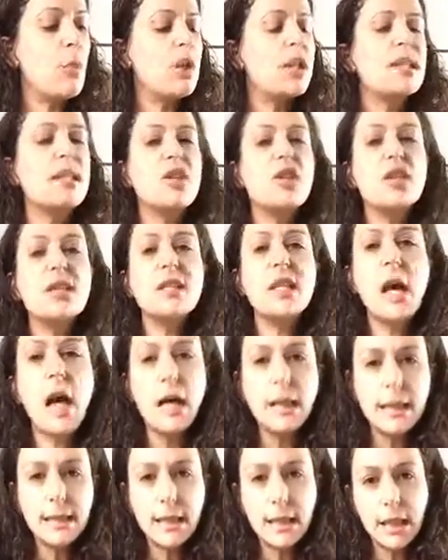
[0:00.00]
is to just
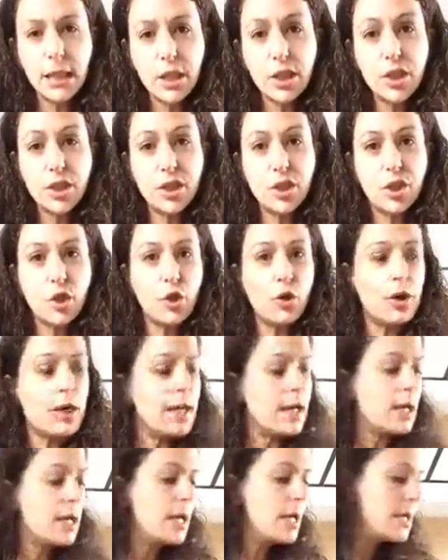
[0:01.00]
constantly stir
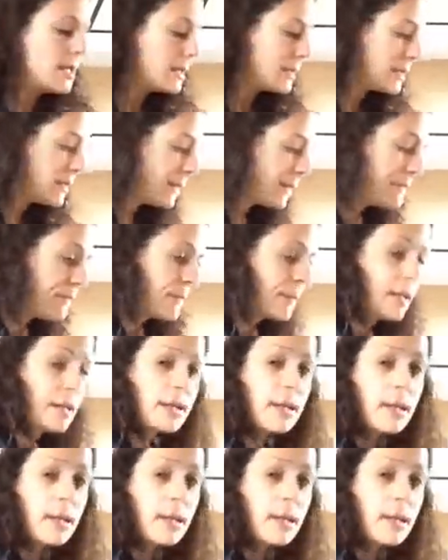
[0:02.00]
it. Be